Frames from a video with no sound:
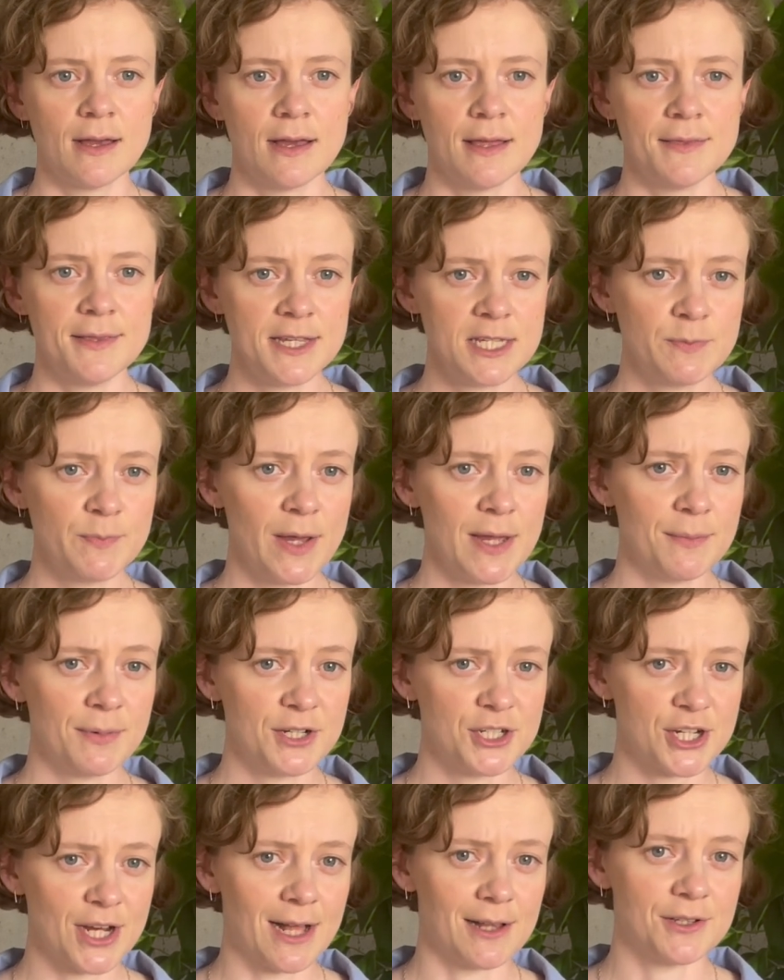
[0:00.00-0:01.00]
This paper
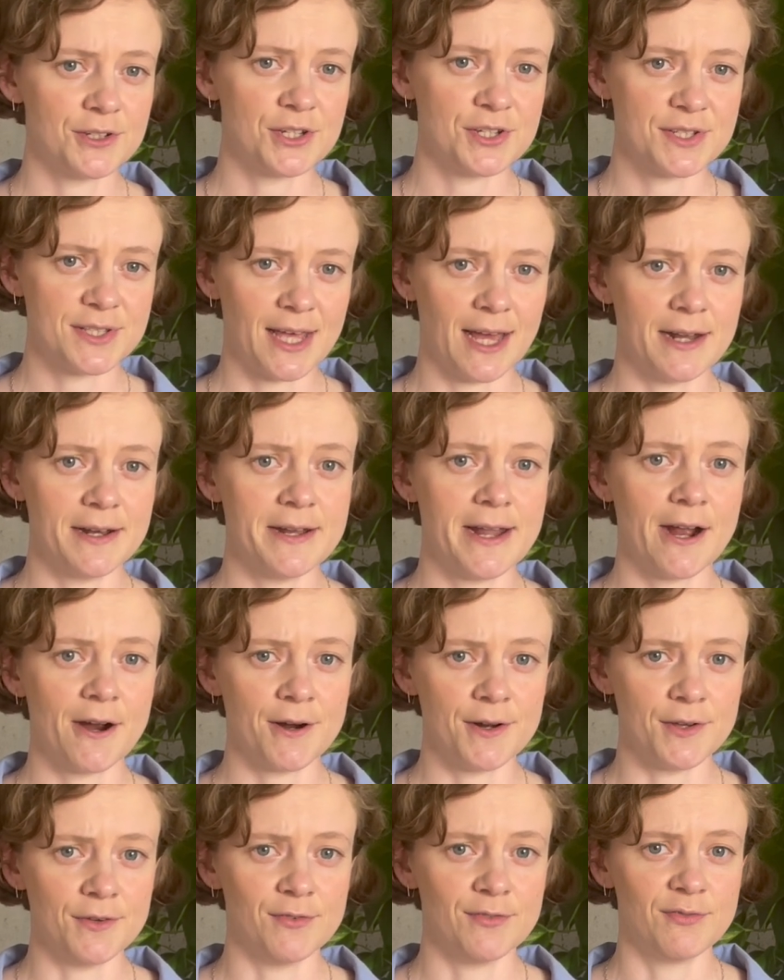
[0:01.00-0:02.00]
challenges that
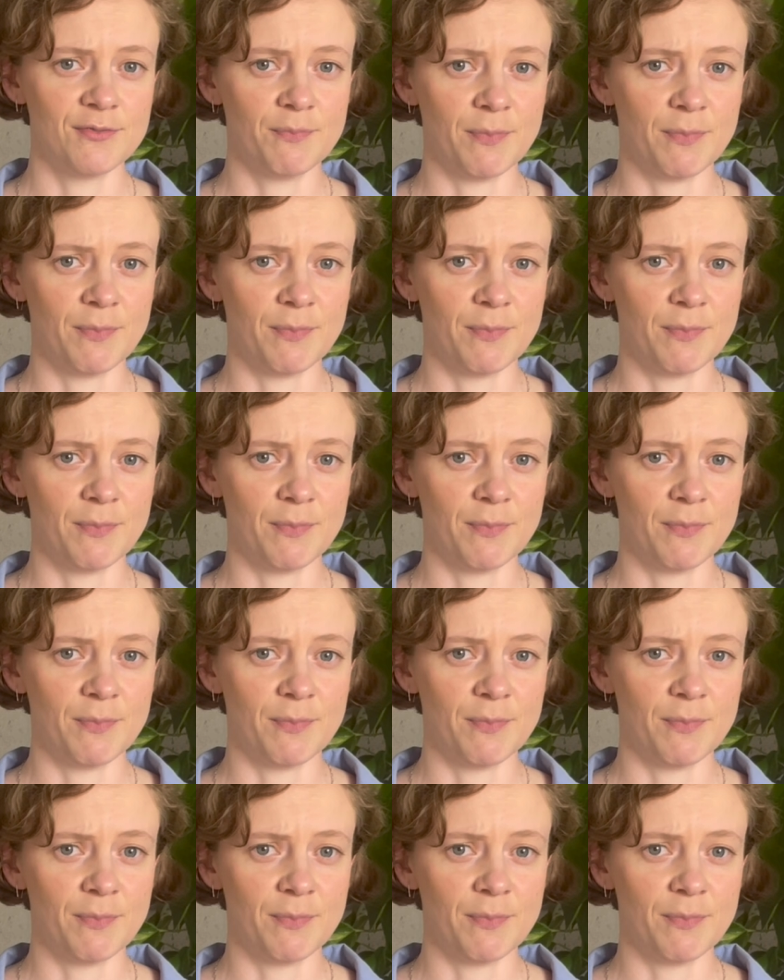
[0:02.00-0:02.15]
narrative